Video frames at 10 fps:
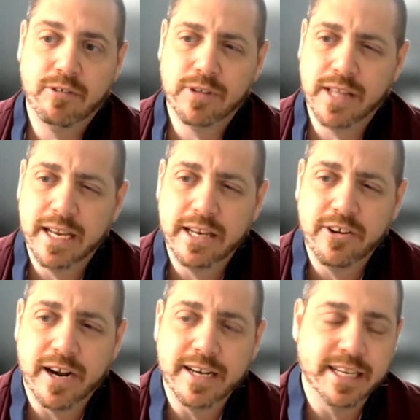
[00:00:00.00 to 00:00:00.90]
related,
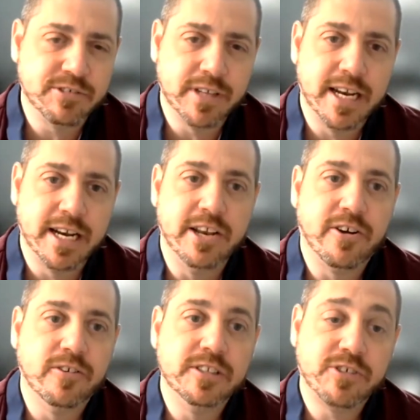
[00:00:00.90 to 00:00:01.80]
your ideas related in
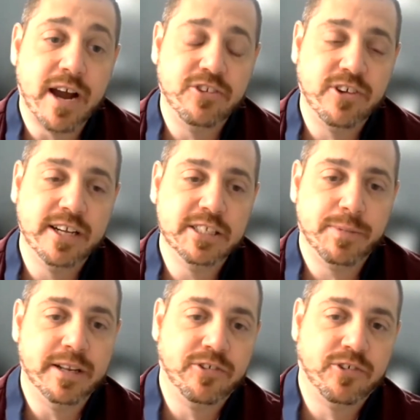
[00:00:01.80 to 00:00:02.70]
your own strategies,
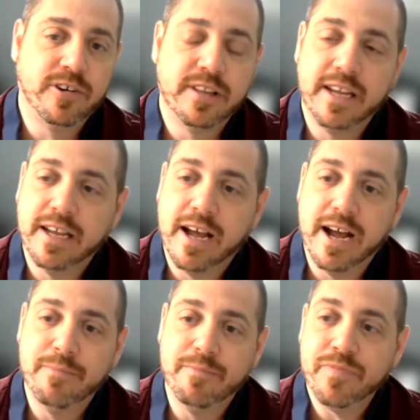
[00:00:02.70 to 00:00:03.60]
but certainly
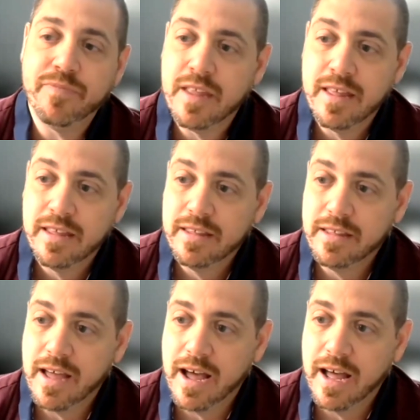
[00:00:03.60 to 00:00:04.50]

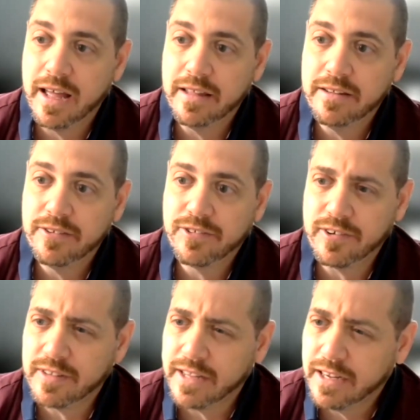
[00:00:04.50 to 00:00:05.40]

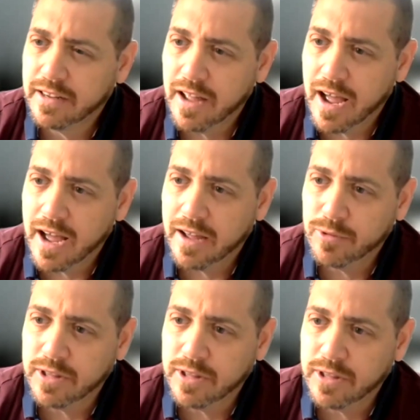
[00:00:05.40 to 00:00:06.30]

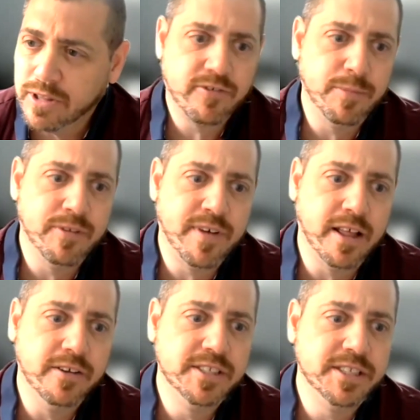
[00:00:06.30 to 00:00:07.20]
would love to hear from the
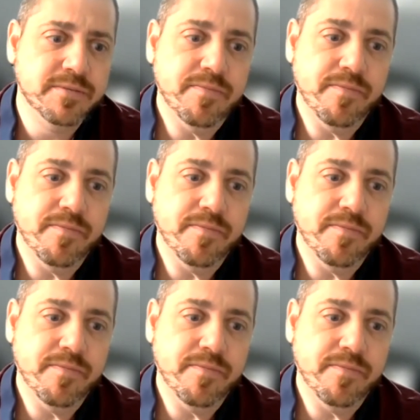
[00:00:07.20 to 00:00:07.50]
fellows.